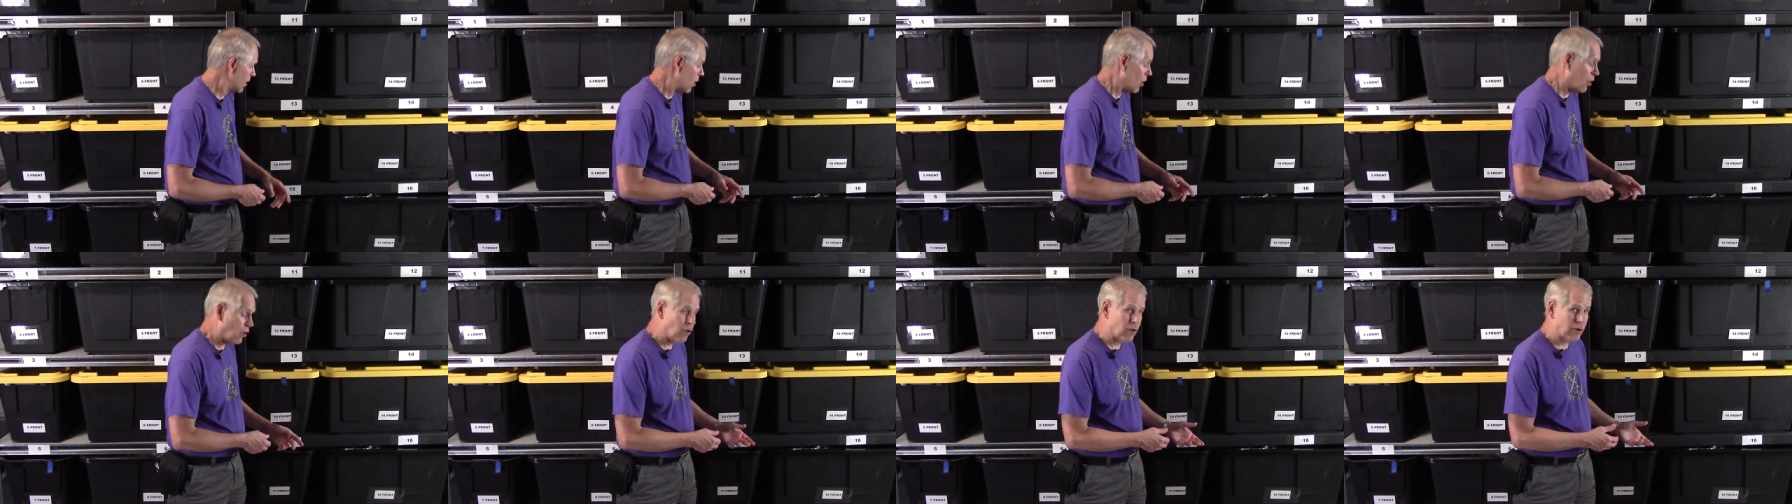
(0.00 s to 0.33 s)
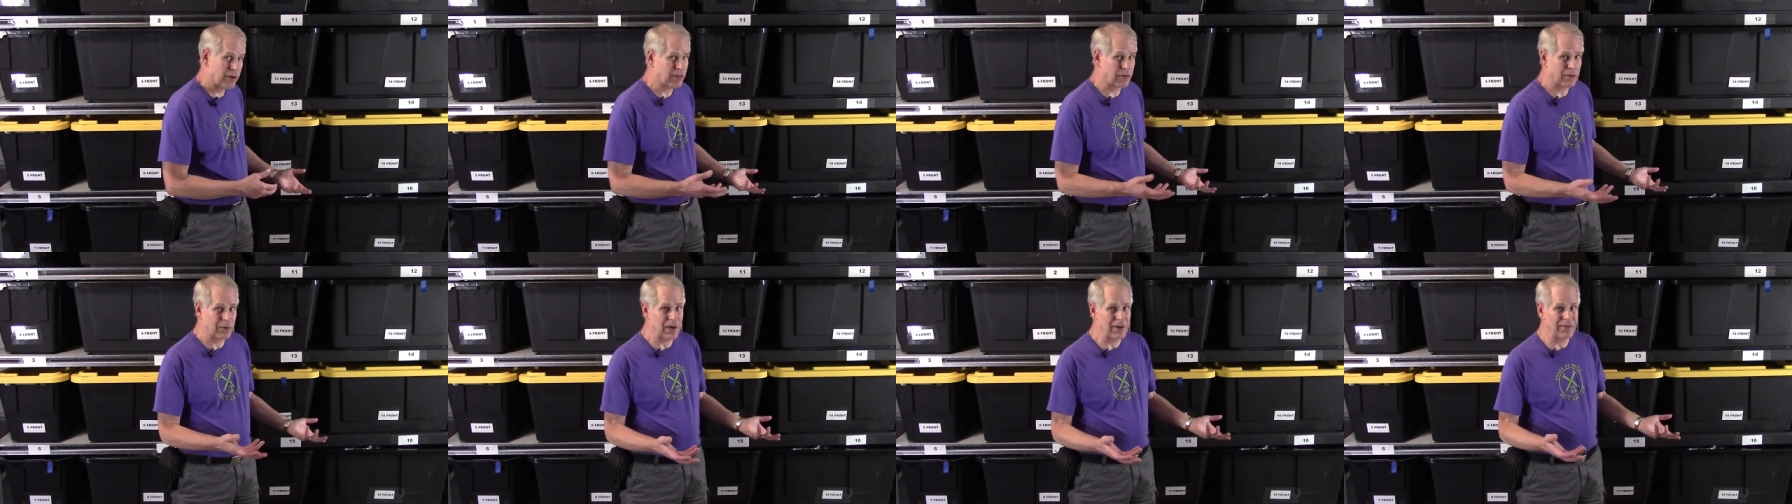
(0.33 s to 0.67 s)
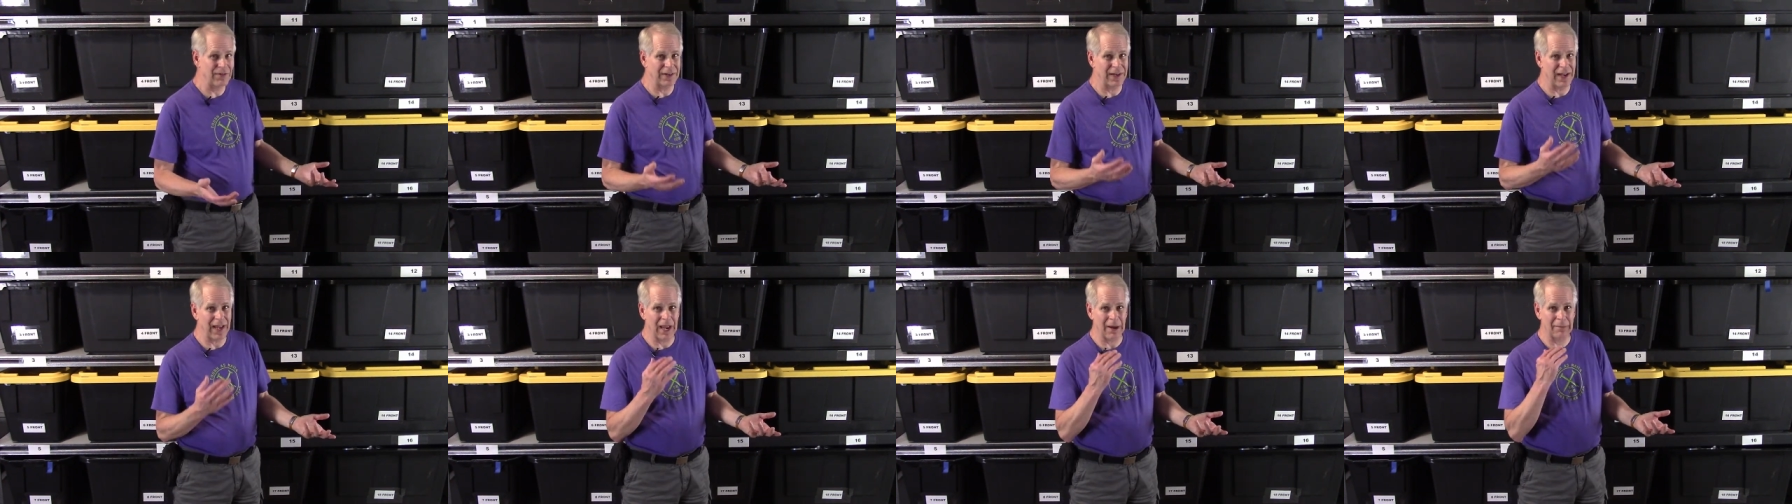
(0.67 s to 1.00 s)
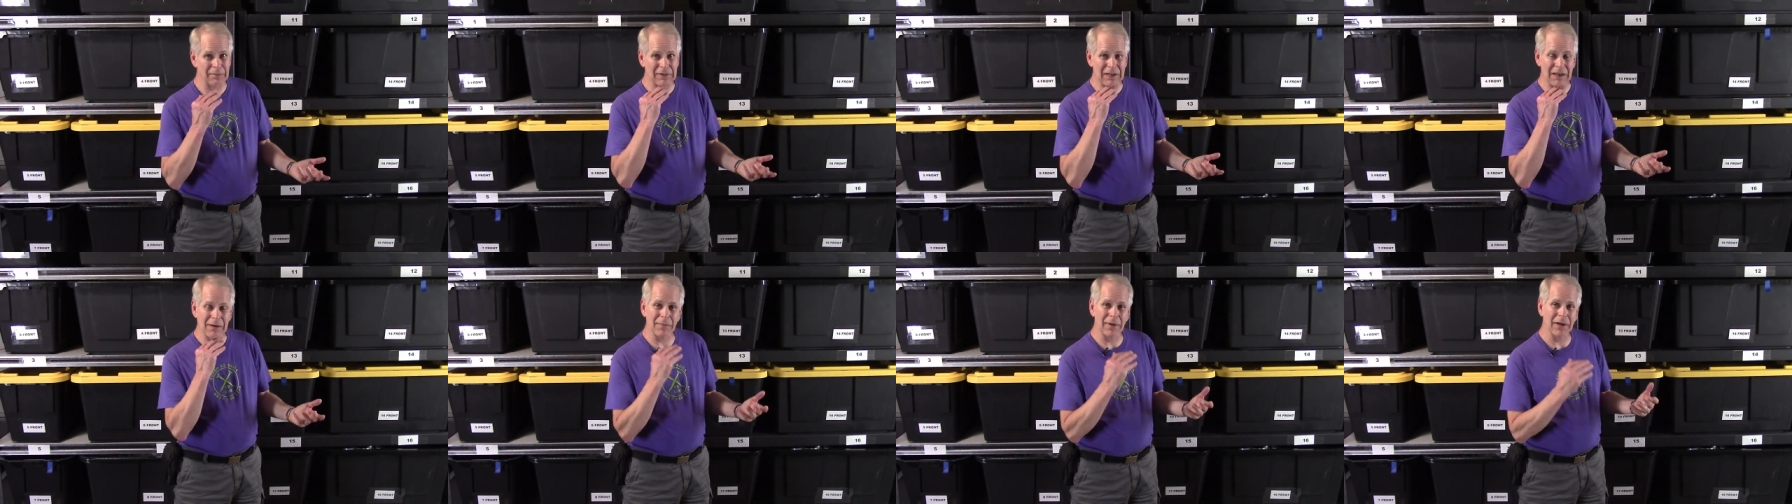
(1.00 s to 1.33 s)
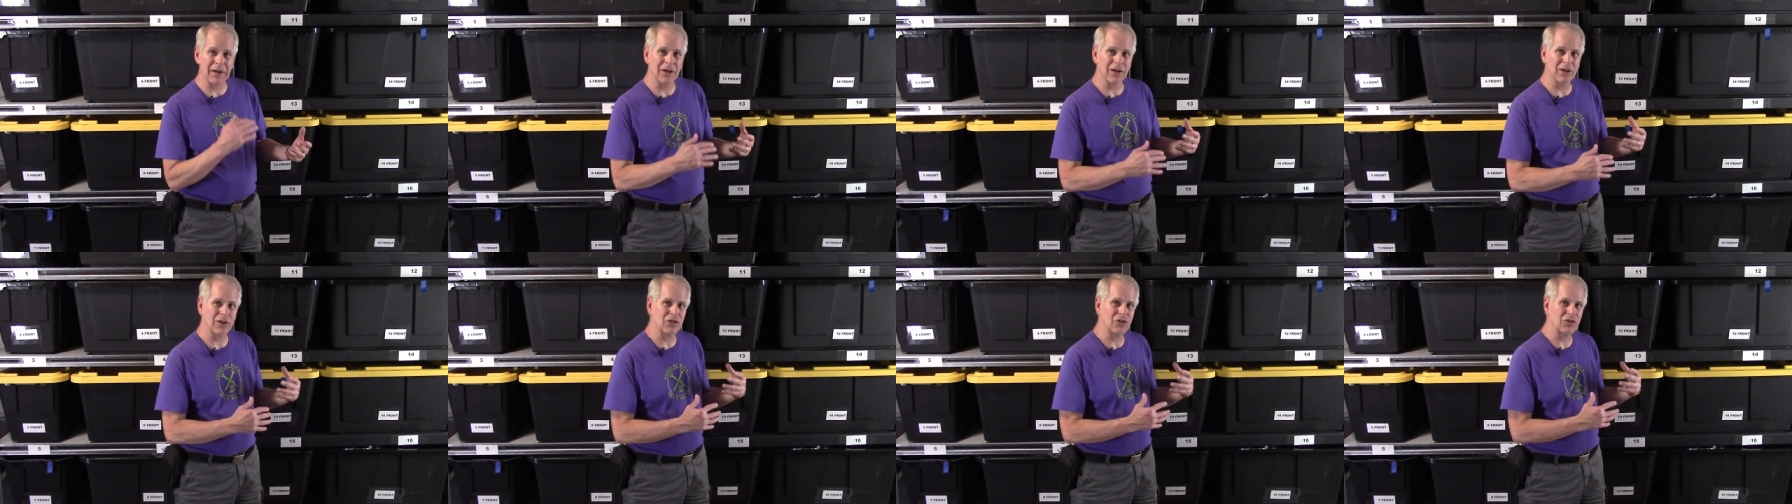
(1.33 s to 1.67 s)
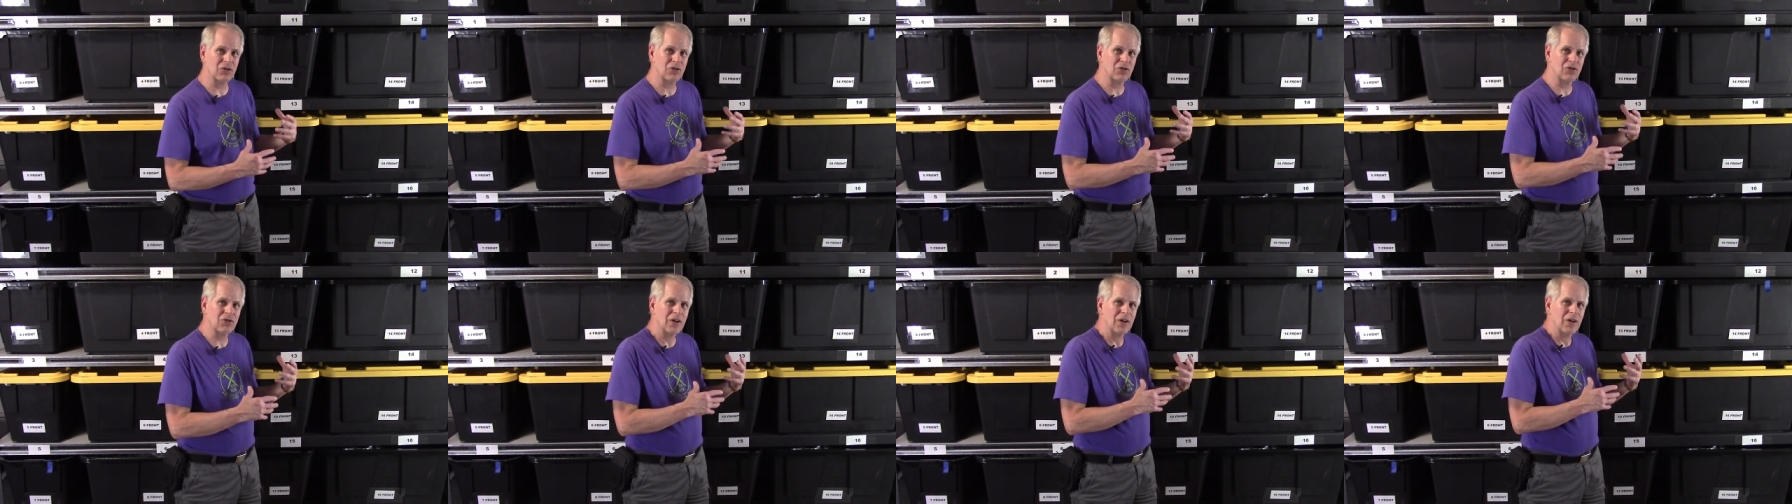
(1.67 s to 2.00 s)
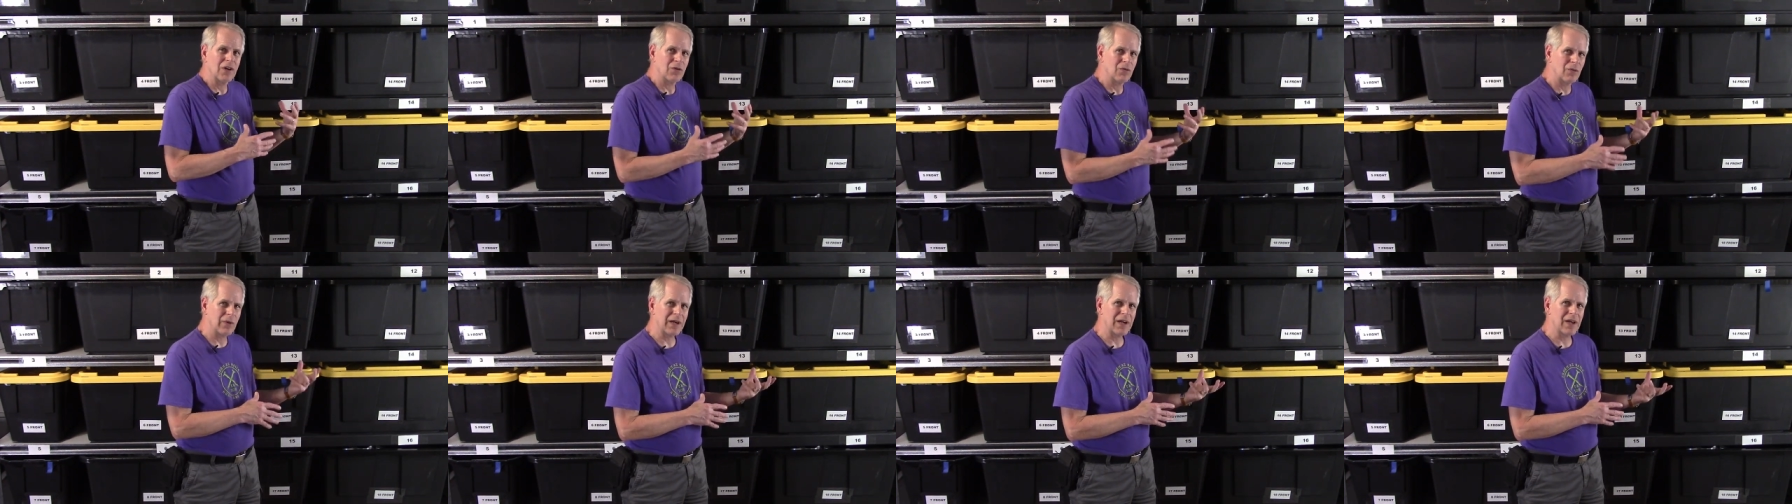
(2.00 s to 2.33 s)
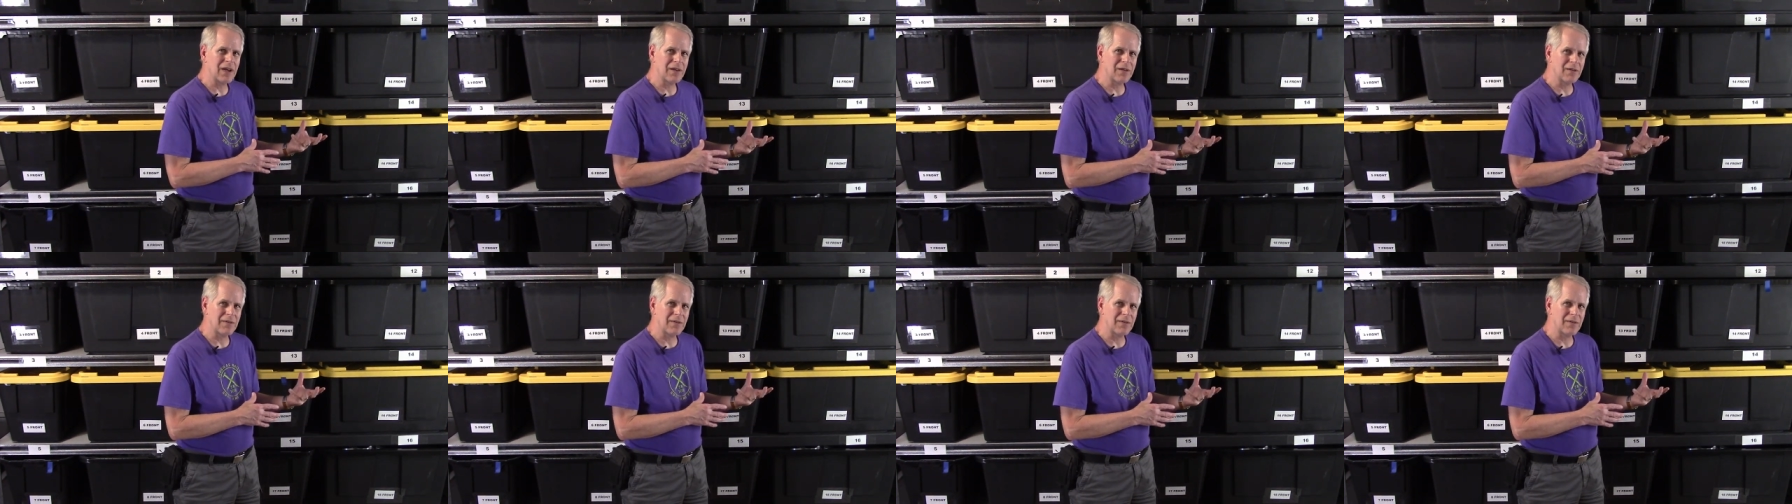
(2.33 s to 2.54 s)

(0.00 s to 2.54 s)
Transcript: Or they're even empty because we,